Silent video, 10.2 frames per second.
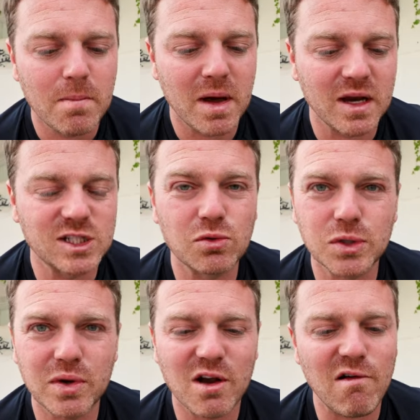But there's
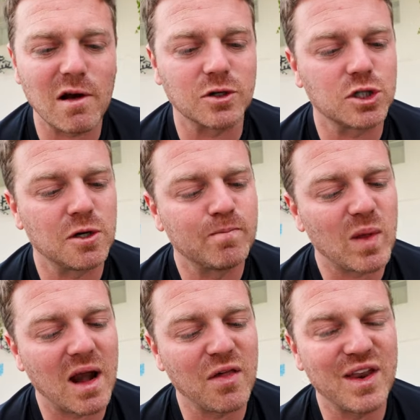also a crunch,
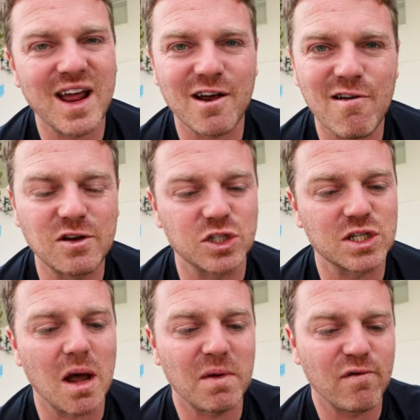and I think that crunch
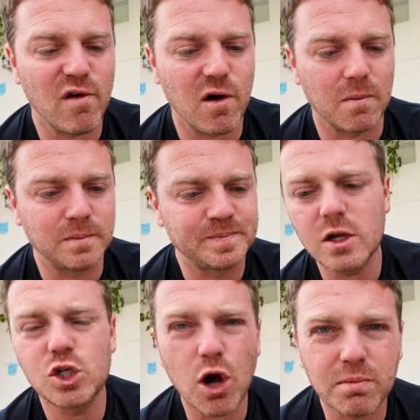is coming from
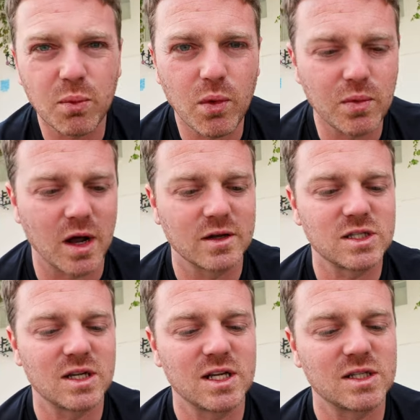chopped
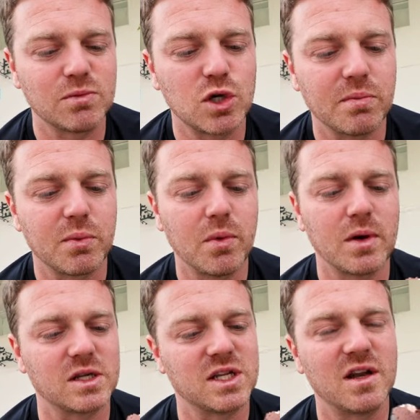walnuts. There's some chopped
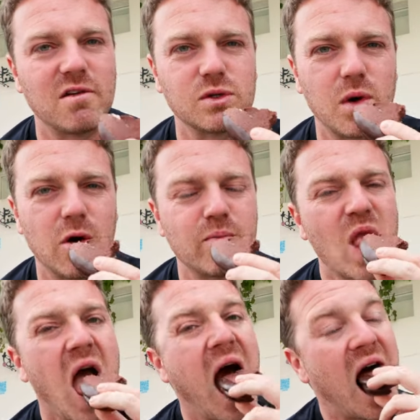walnuts in there as well.
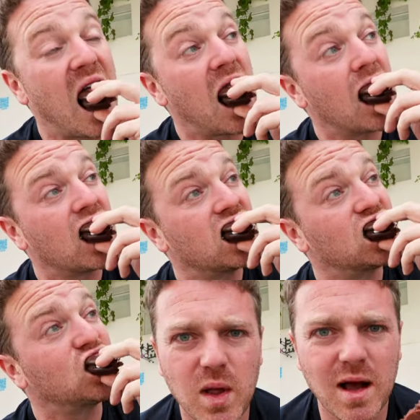
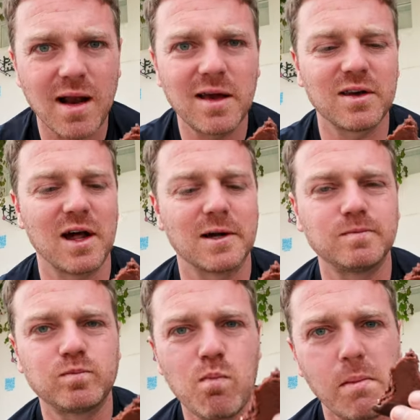I like that.
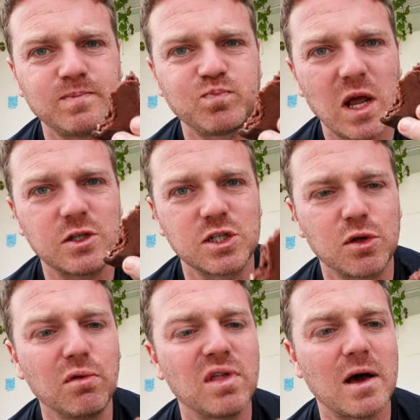And
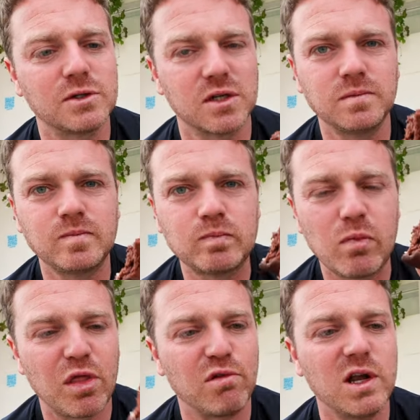just two thousand
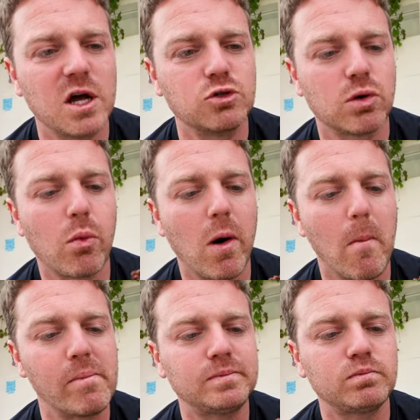three hundred
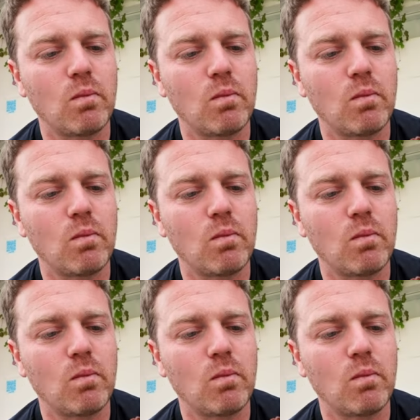won.